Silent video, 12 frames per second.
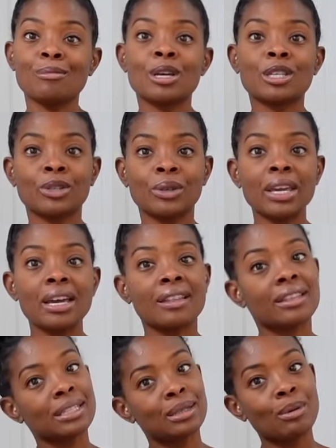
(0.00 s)
So yeah,
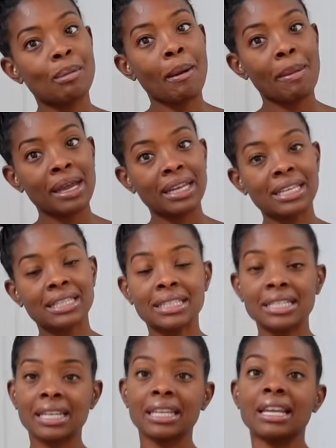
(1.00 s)
this is what my body is
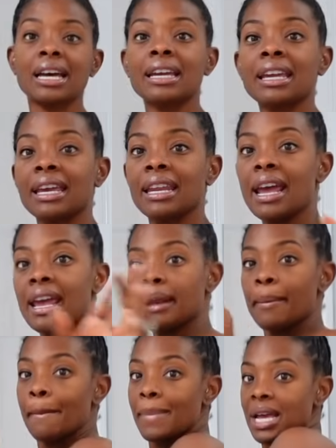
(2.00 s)
looking like at
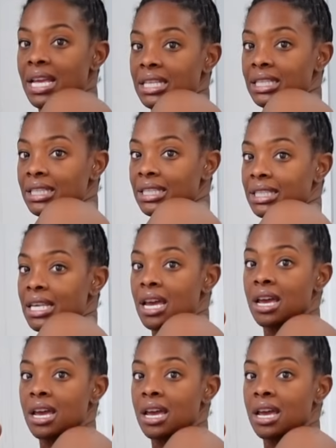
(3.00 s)
8 months,